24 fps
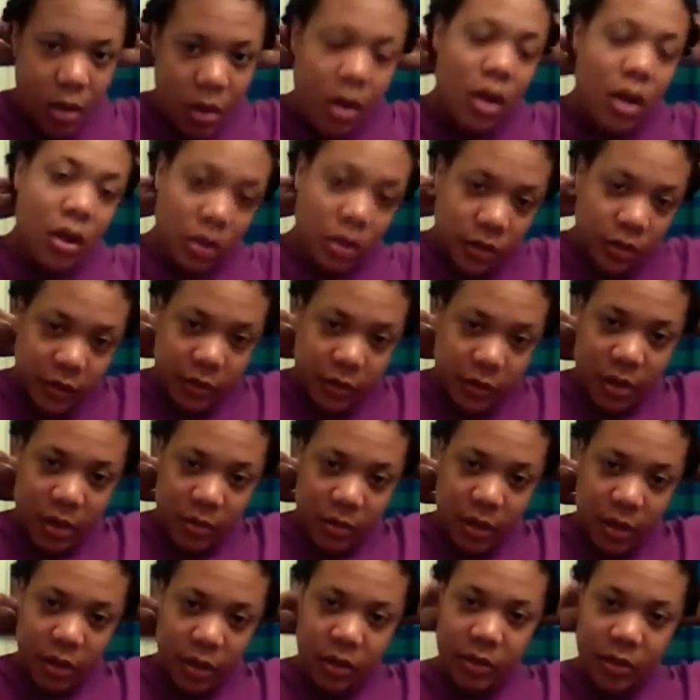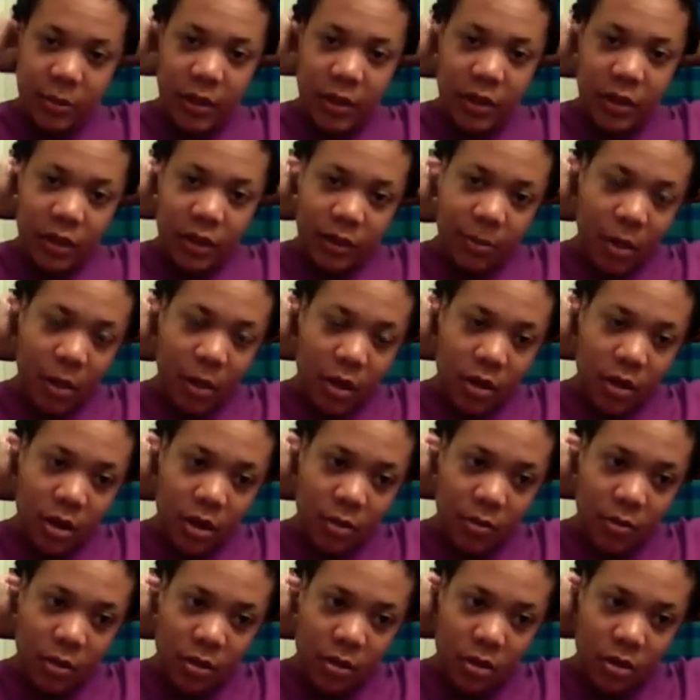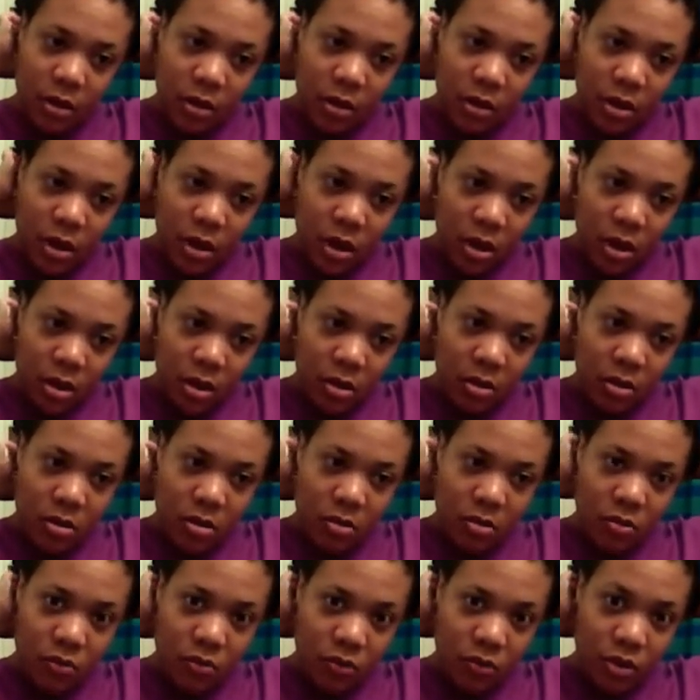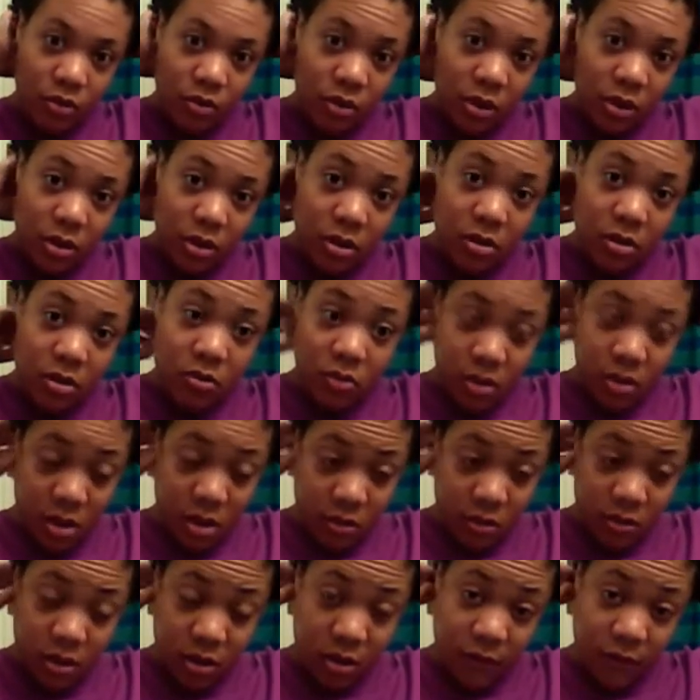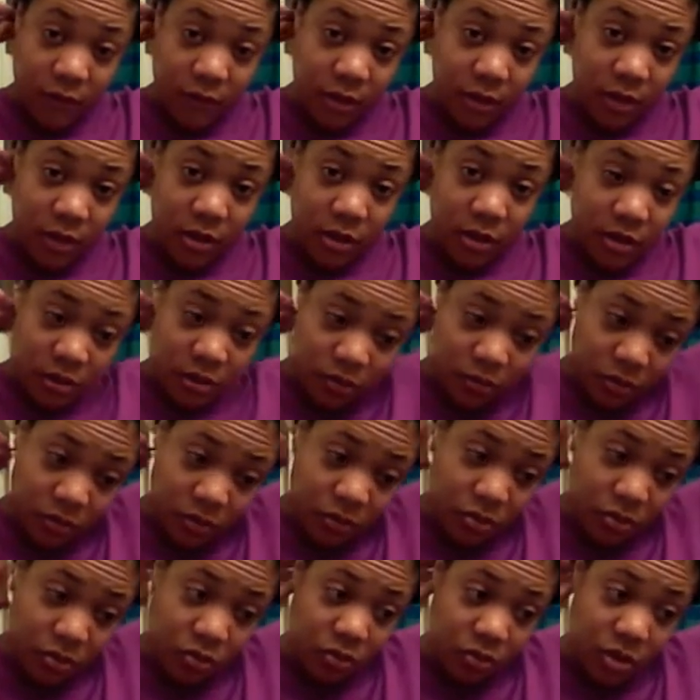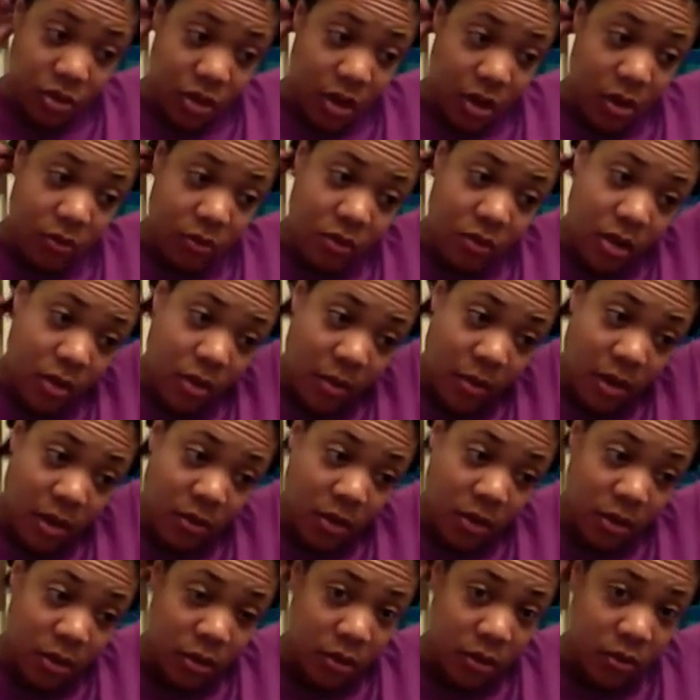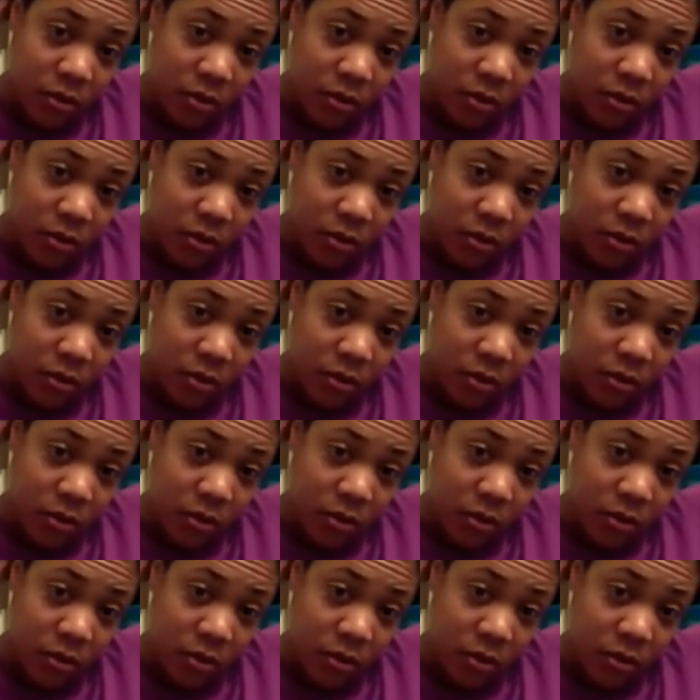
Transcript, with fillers: So anyway, I'm gonna speed this part up and then we'll see the results. Hopefully this twist out will come out good.